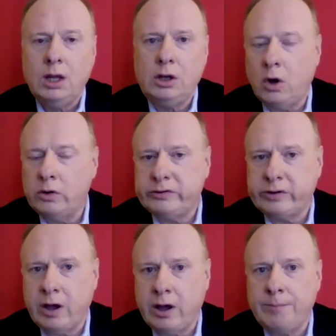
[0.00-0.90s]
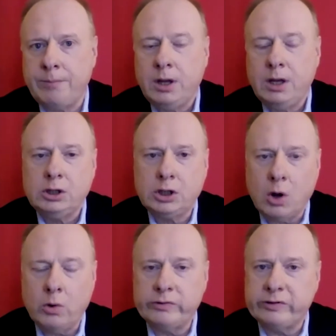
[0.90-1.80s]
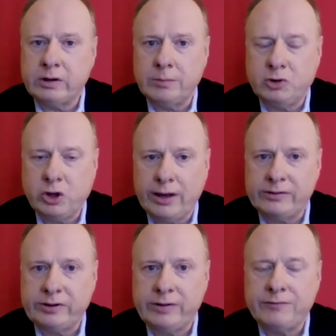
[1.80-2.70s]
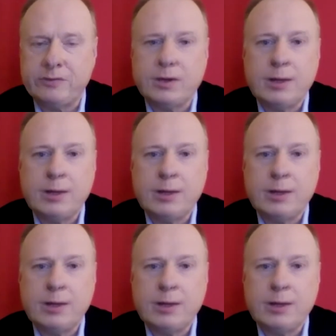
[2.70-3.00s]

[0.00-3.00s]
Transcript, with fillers: long term goals and objectives